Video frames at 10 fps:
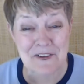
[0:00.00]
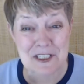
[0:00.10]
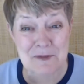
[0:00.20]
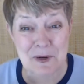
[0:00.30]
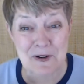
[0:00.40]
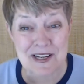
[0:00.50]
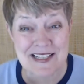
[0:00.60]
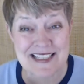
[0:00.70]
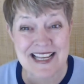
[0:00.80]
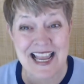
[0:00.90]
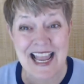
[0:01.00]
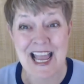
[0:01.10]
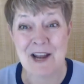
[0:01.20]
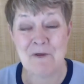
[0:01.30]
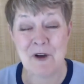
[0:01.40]
experience.
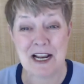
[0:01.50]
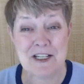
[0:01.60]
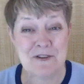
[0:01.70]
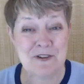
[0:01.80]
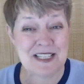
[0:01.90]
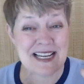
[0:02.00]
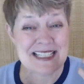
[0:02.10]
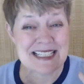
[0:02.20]
And what I do is I